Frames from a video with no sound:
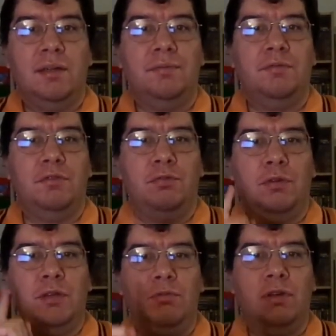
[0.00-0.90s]
of
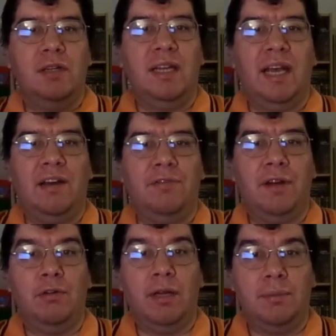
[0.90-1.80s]
21
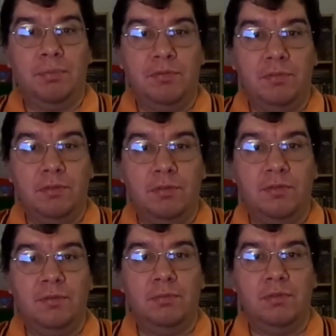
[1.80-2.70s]
half-hour
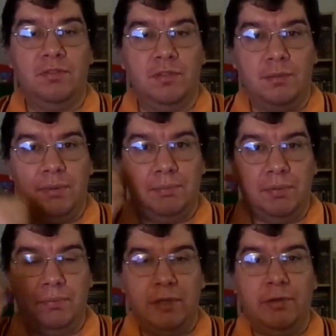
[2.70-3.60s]
episodes, which is going to be
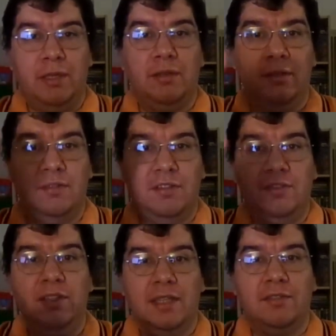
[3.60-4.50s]
premiering on
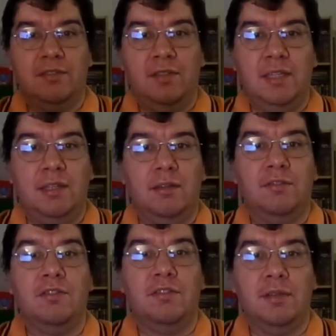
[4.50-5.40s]
Disney XD
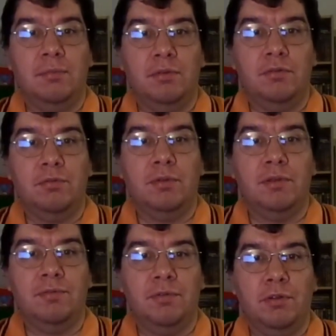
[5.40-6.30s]
on September
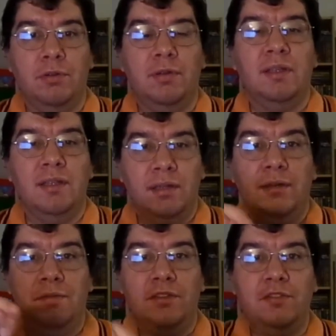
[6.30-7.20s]
23rd
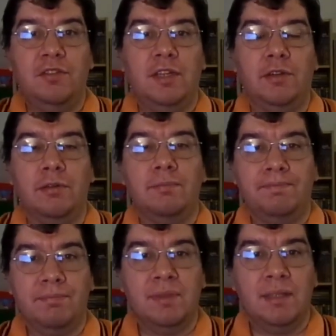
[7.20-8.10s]
of this year.
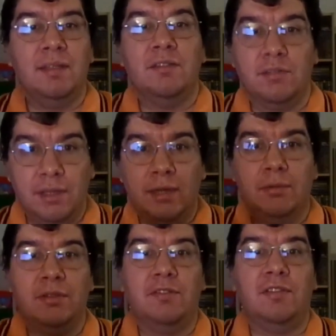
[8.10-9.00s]
So I
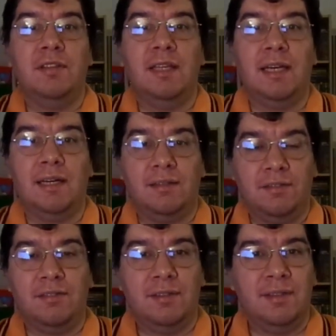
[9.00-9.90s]
can't wait to see
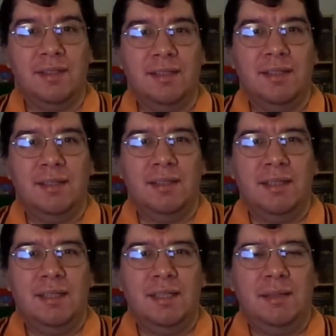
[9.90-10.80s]
that,
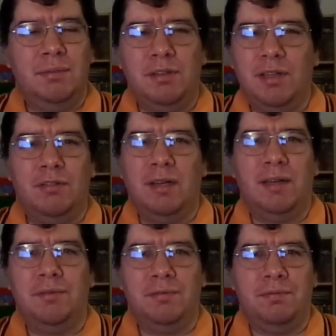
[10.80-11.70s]
even though I don't
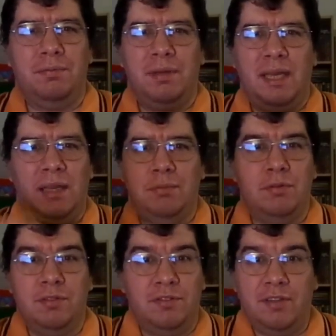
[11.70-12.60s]
have
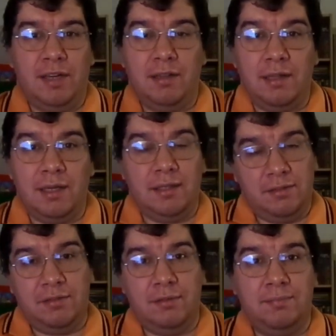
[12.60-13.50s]
cable and
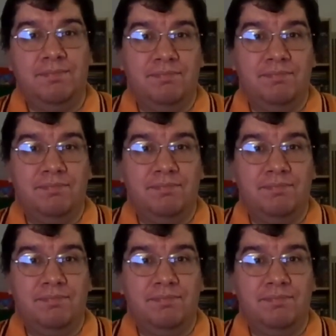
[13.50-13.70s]
satellite.